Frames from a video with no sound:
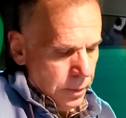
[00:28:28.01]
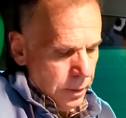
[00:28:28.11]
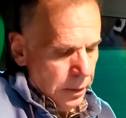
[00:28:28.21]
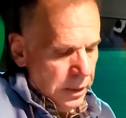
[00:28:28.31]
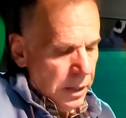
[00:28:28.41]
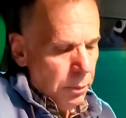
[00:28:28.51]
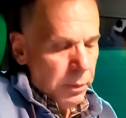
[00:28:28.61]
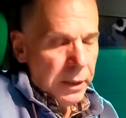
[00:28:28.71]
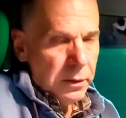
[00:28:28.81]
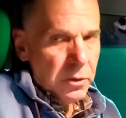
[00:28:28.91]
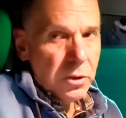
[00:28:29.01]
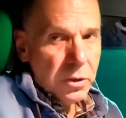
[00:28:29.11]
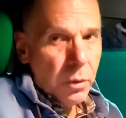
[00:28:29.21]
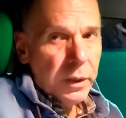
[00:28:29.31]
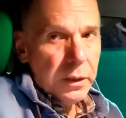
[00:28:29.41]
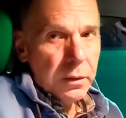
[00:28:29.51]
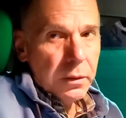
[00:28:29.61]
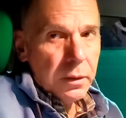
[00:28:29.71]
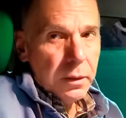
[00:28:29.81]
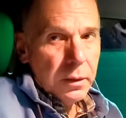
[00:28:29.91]
Now keep in mind, this is going
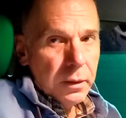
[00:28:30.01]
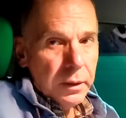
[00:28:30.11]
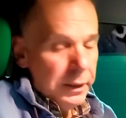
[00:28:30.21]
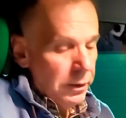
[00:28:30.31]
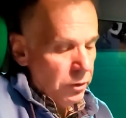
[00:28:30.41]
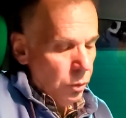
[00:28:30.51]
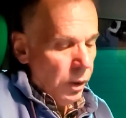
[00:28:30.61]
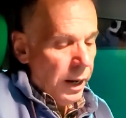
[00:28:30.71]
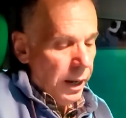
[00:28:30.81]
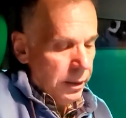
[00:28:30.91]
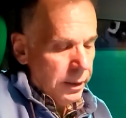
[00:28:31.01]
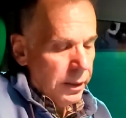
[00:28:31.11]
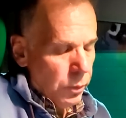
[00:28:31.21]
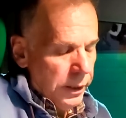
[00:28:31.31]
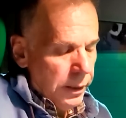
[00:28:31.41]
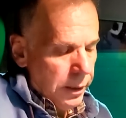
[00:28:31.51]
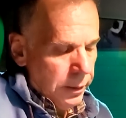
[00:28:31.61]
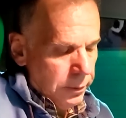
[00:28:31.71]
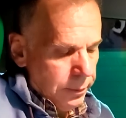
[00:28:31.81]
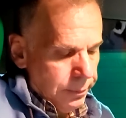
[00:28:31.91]
into a holiday weekend.